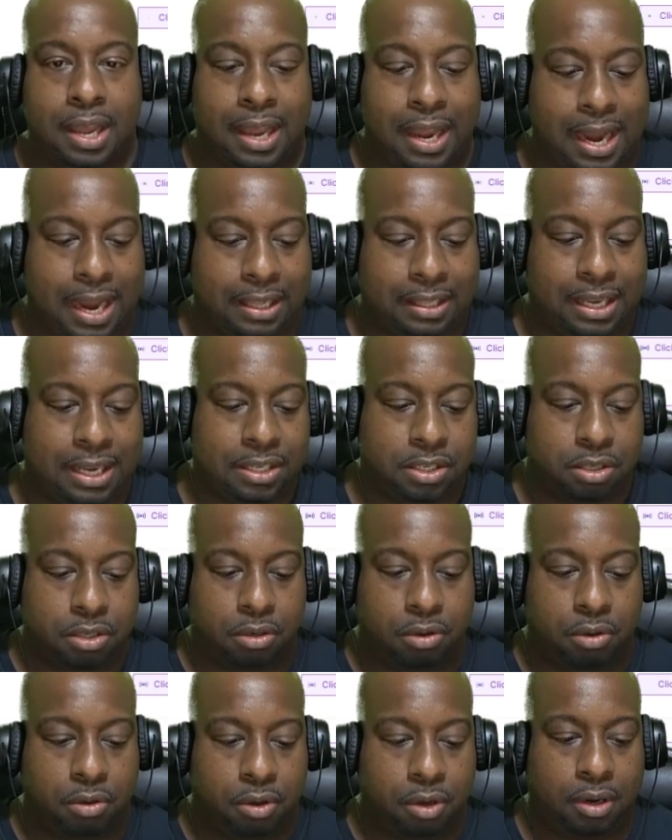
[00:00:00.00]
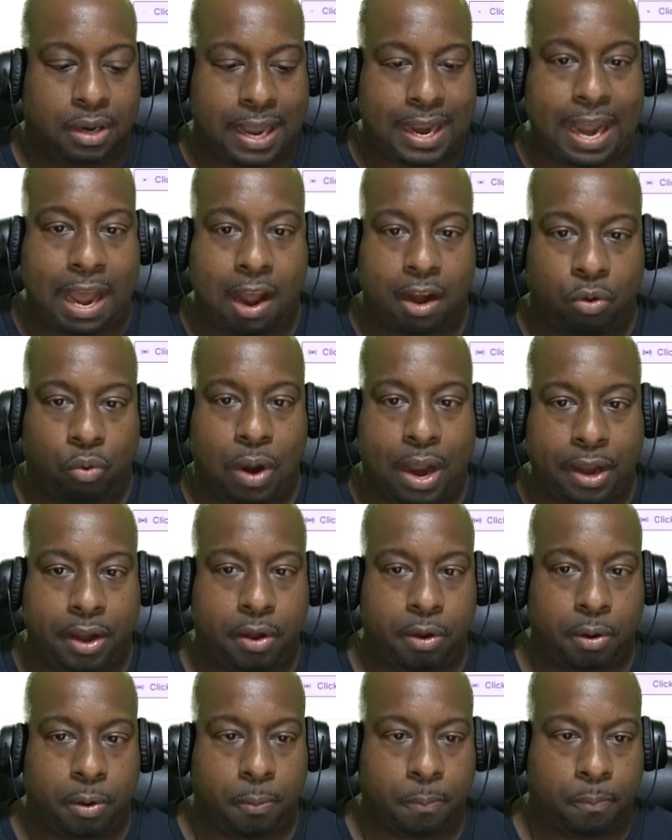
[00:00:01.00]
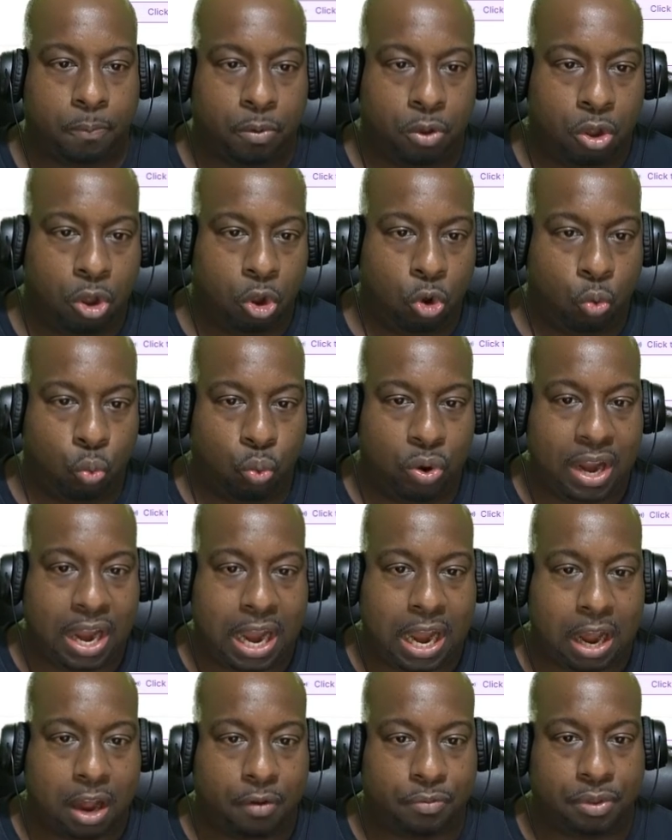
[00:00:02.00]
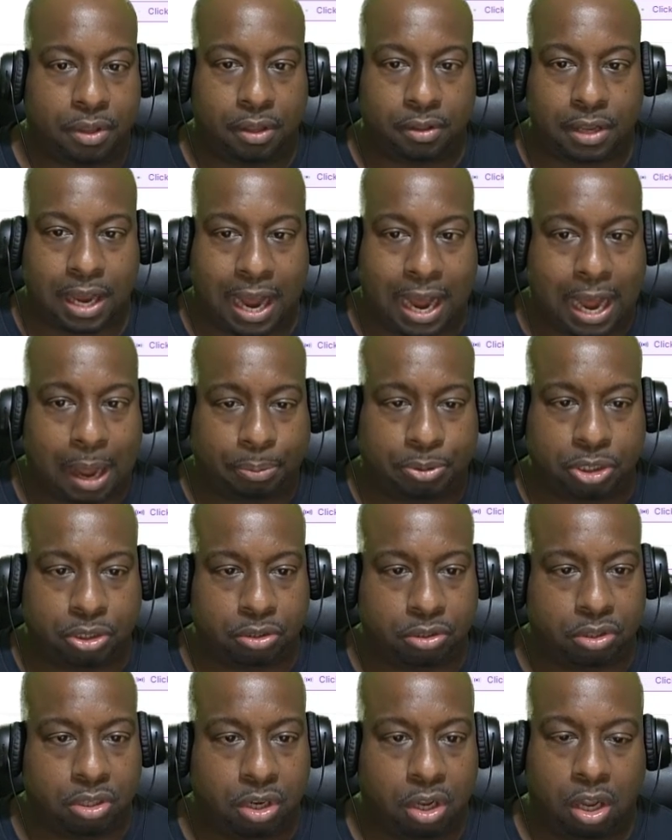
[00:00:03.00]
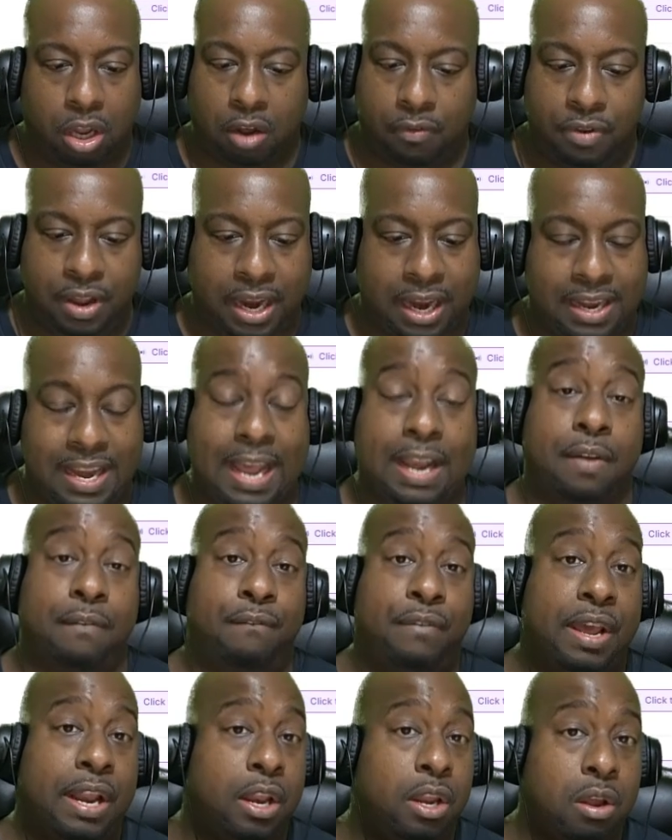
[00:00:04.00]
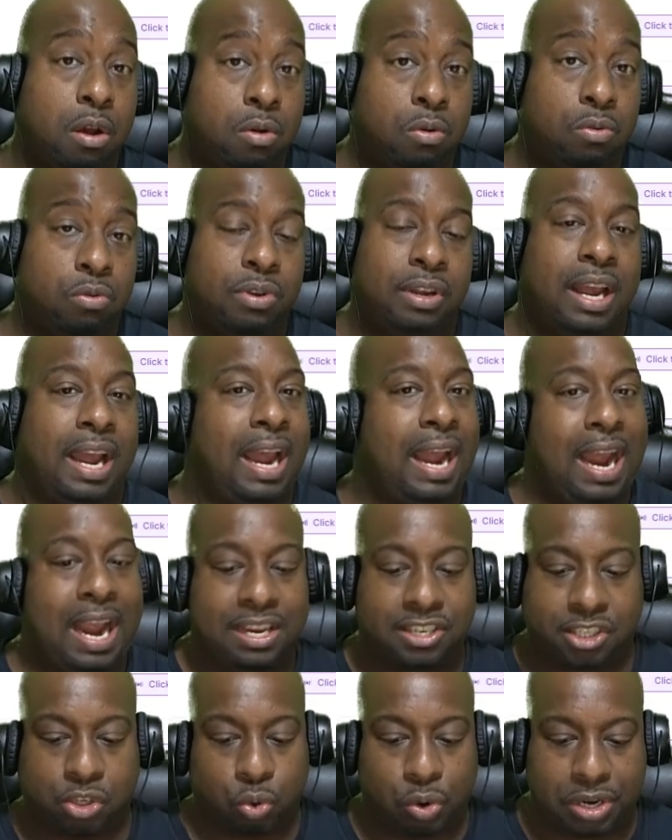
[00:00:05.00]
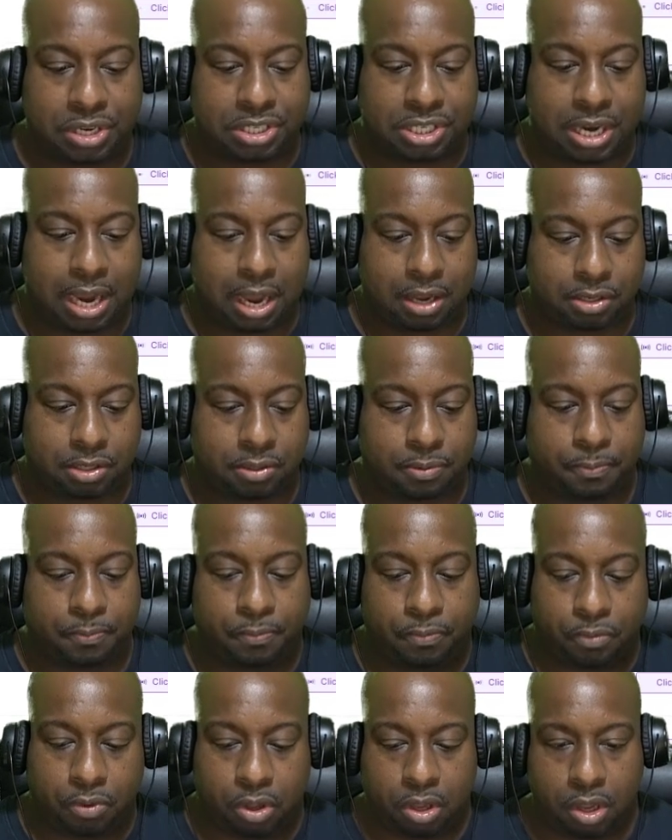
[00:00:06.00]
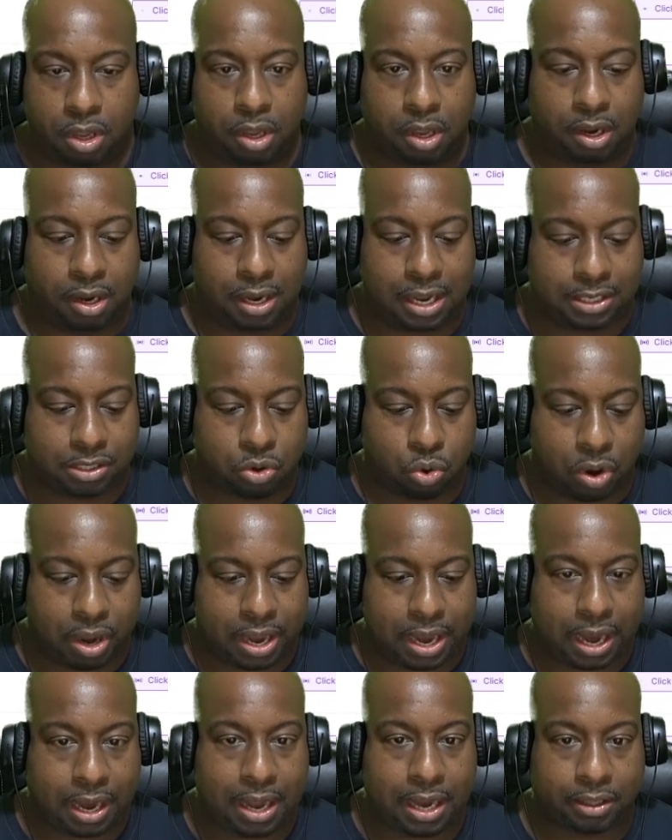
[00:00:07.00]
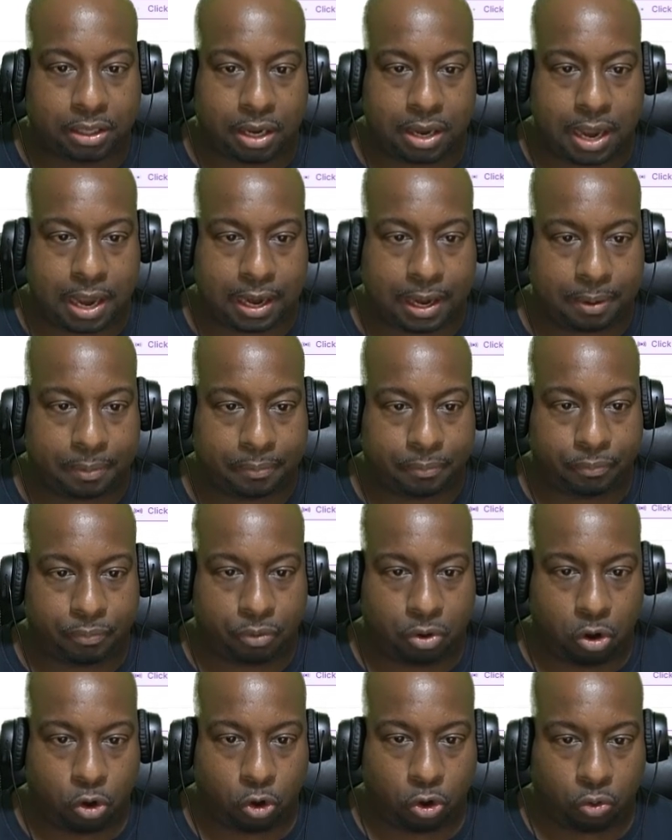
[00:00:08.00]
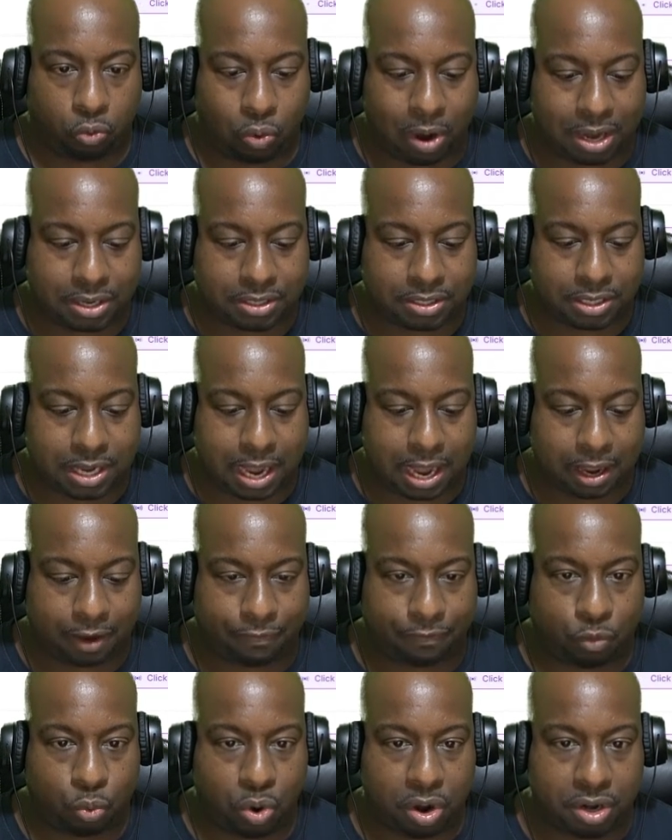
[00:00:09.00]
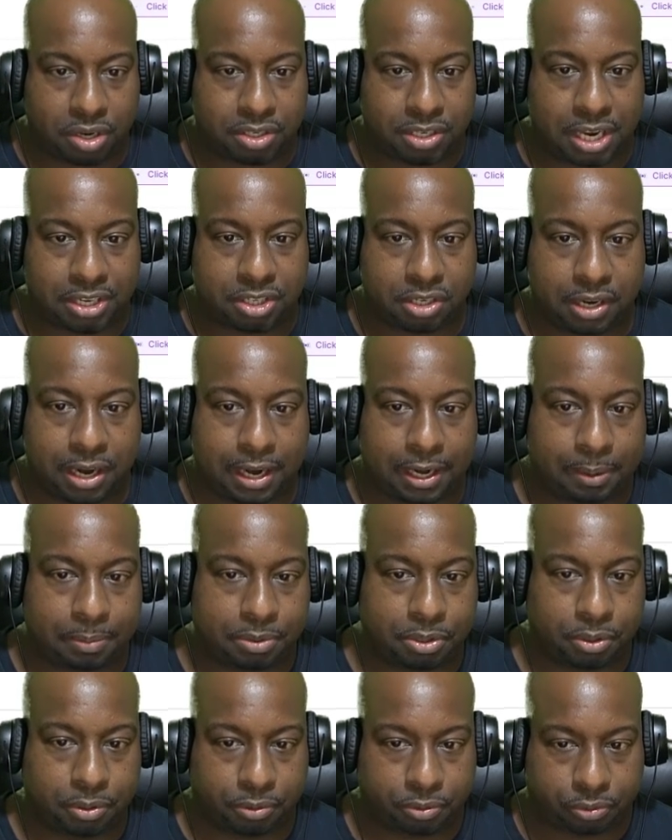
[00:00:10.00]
In this layout right here, we have the option of looking at a video and screenshots. Let's go ahead and click the name on the right side for one of the session names.